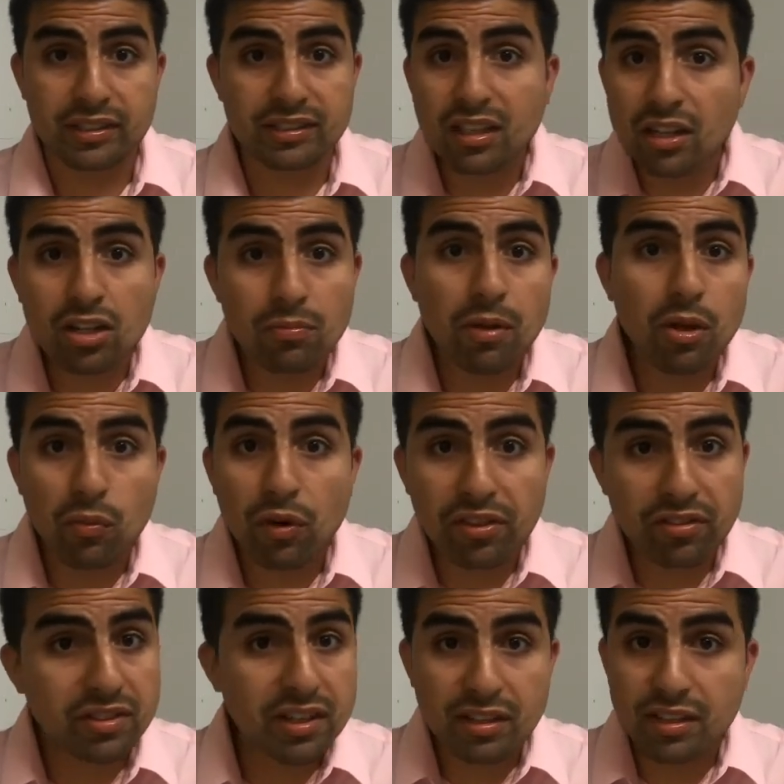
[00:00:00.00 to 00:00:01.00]
It's not going to be
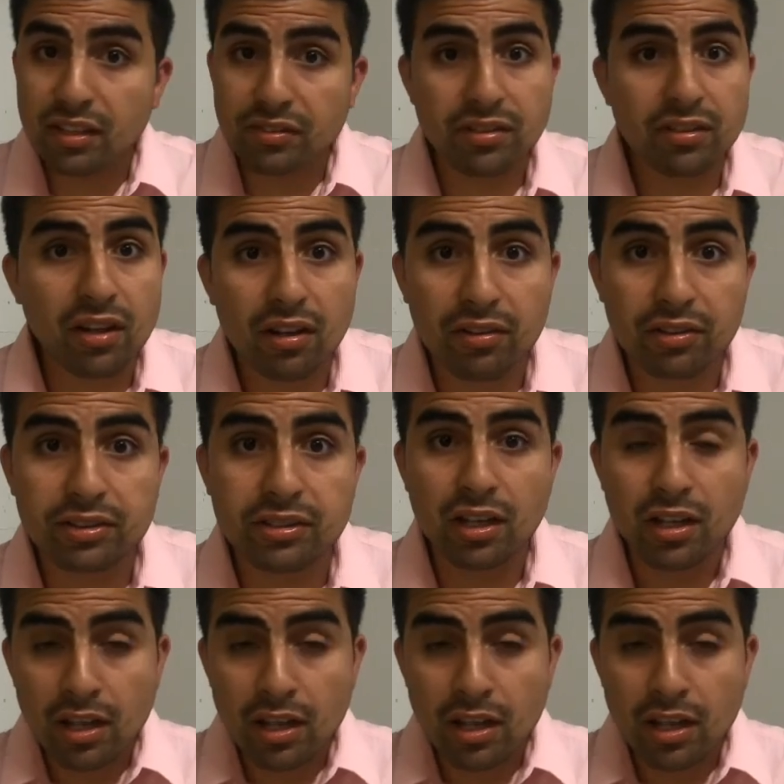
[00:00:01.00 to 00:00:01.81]
worth $10,000.